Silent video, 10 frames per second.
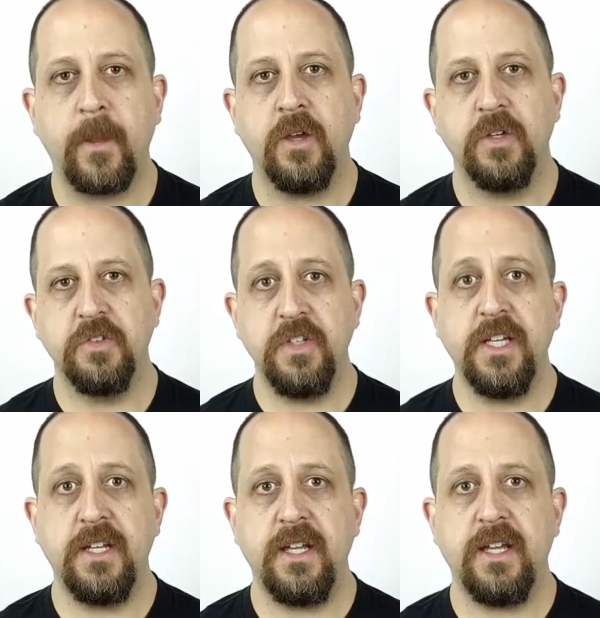your
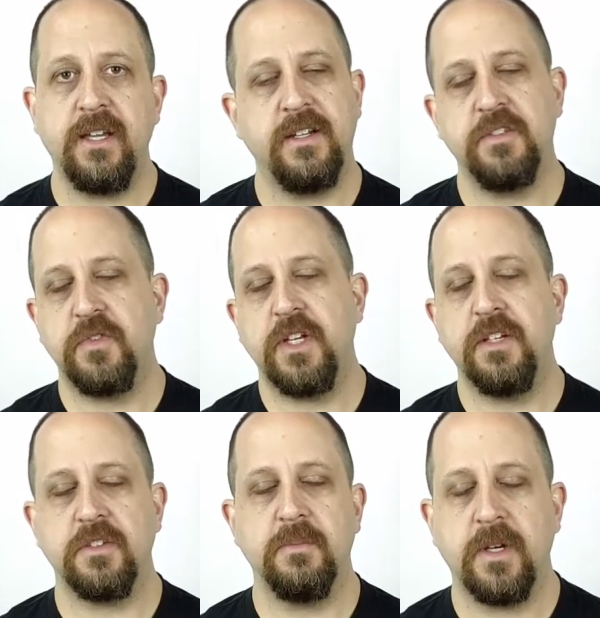DNA, and it's funny
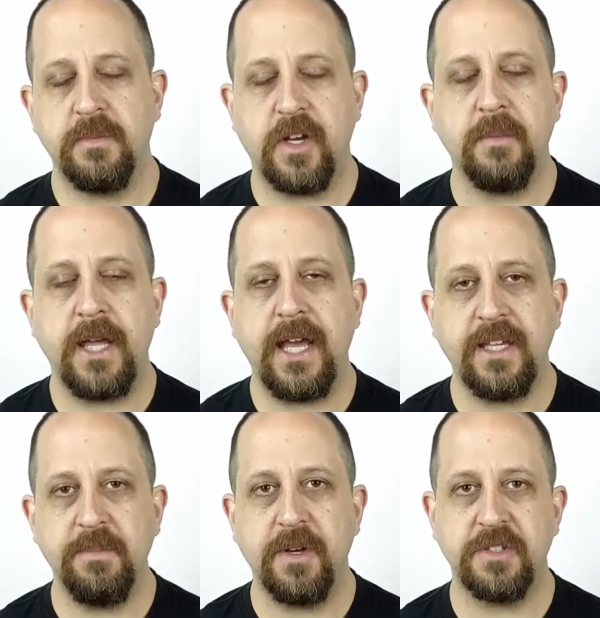because I'm talking
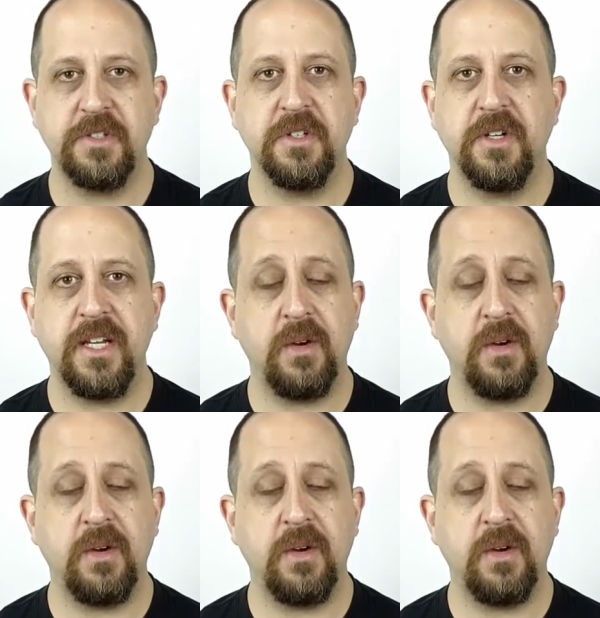about acupuncture,